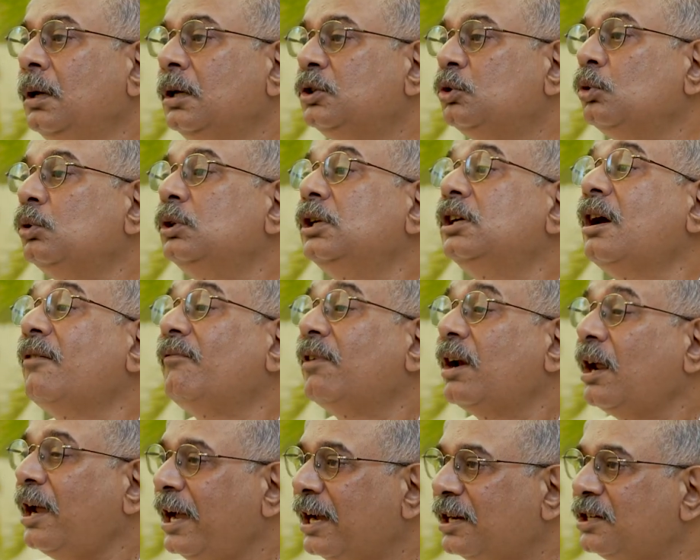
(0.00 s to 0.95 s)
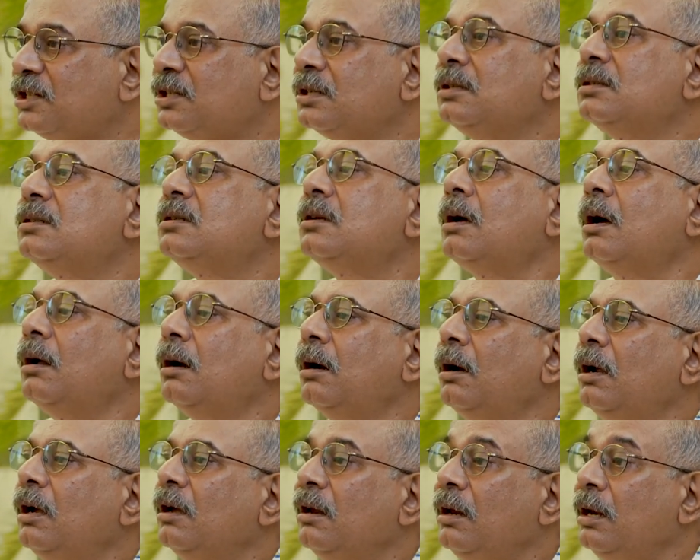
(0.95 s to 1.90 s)
so that our actions
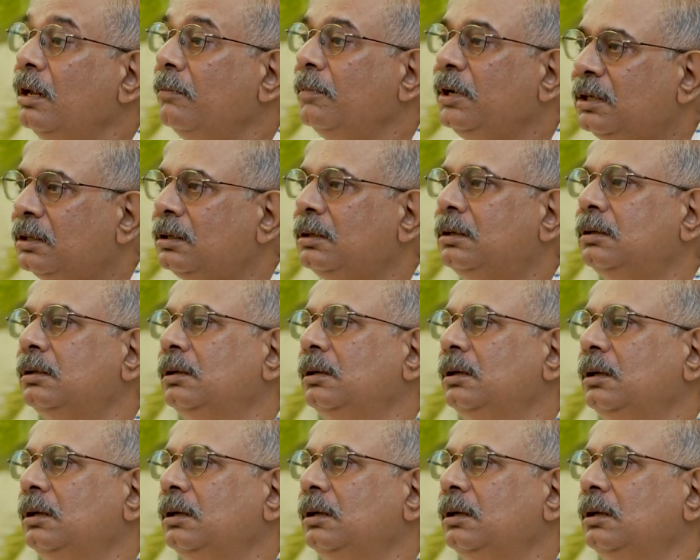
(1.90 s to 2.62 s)
are limited,